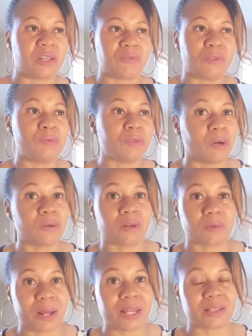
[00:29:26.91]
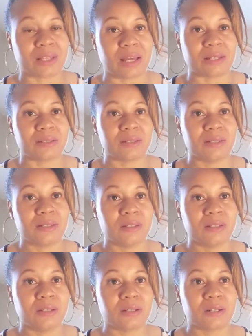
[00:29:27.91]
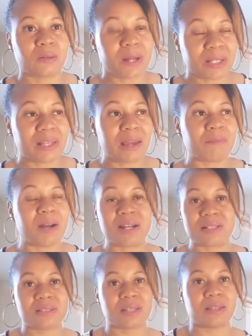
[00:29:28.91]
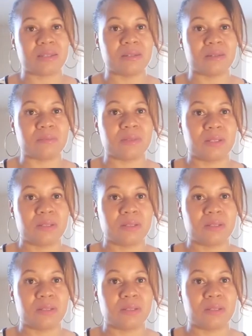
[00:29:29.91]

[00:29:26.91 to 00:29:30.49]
if you don't correct that. Correct that mindset in them.